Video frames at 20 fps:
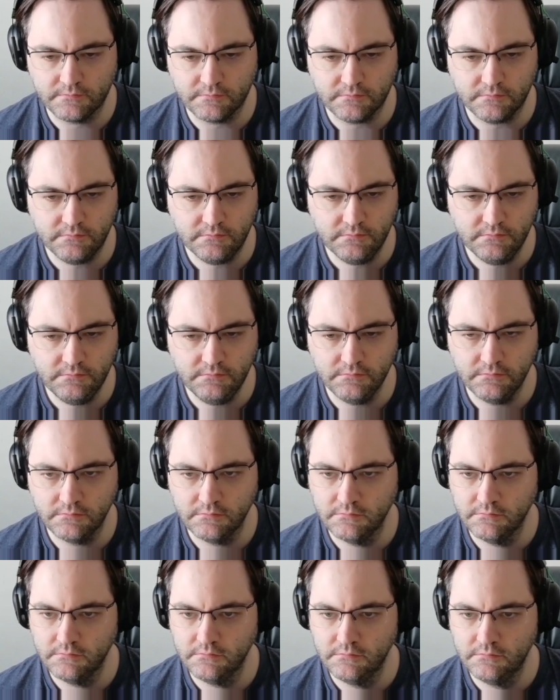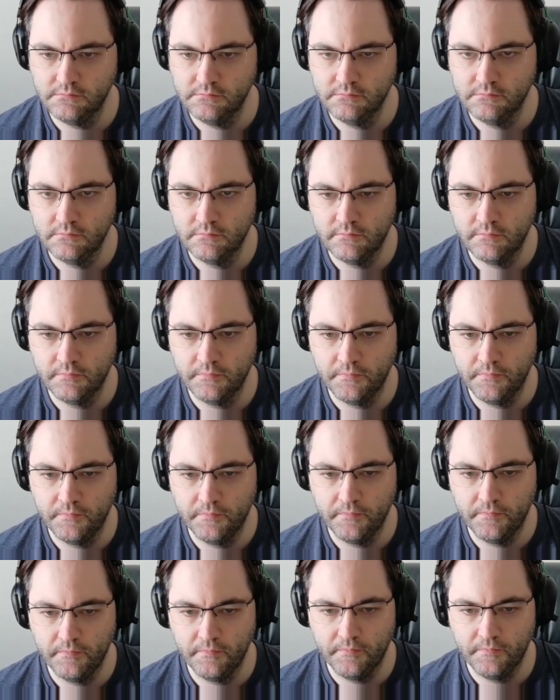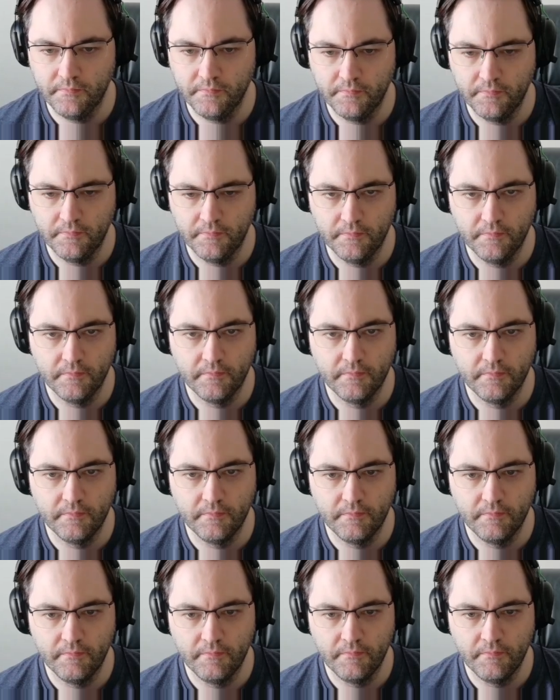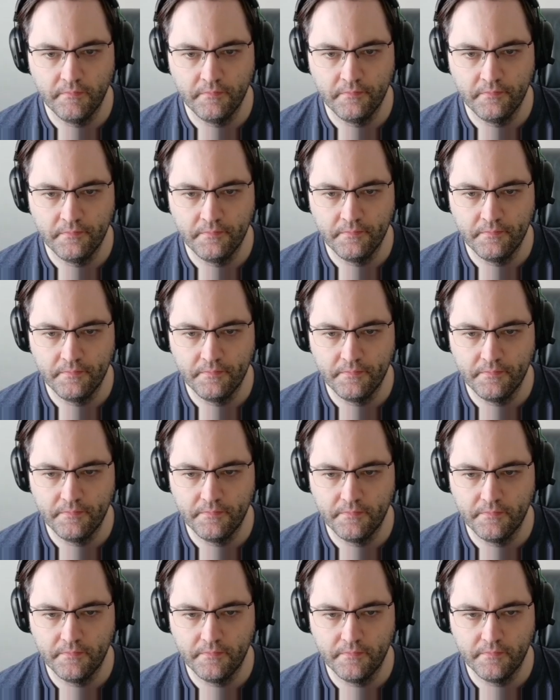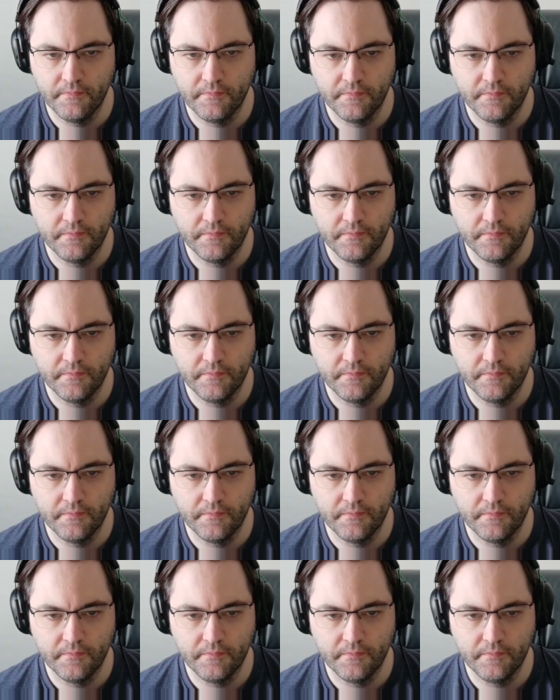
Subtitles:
(silence)